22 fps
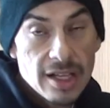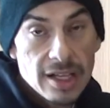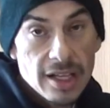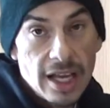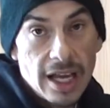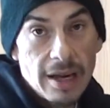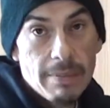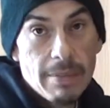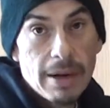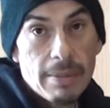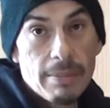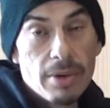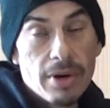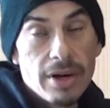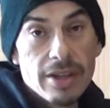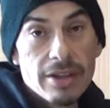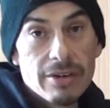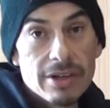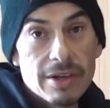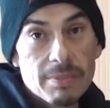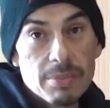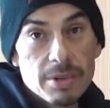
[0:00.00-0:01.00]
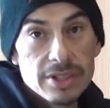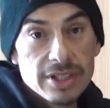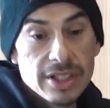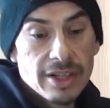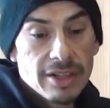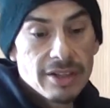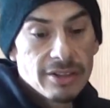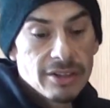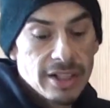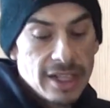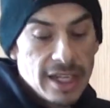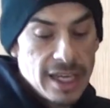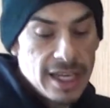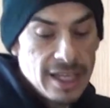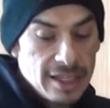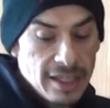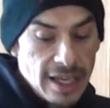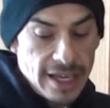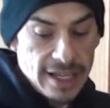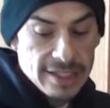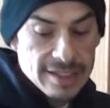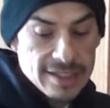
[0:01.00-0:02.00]
like my brother in particular, he
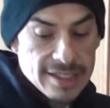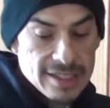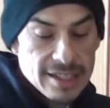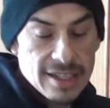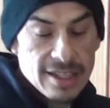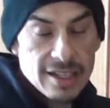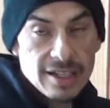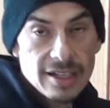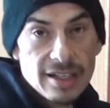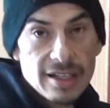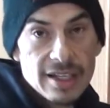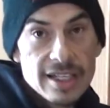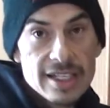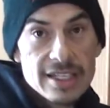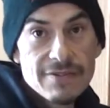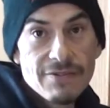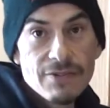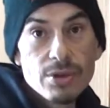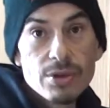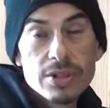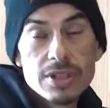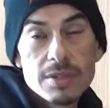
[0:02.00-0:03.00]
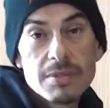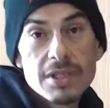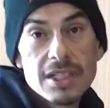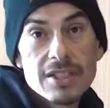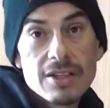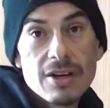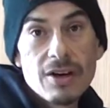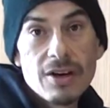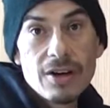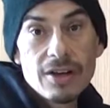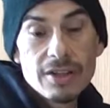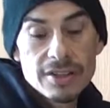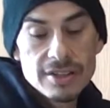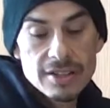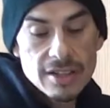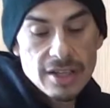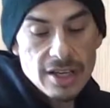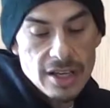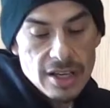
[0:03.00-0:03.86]
likes his fruit to be tart,